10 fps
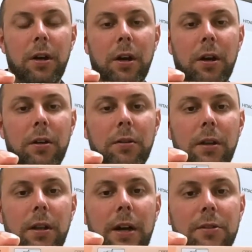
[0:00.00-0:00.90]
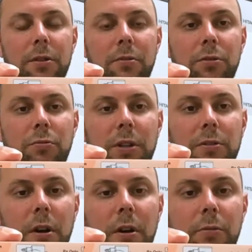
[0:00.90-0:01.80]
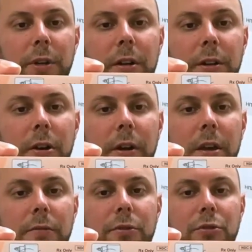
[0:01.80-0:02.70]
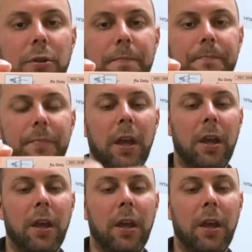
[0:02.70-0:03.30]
Naloxone is what it's called. We call it Narcan for short.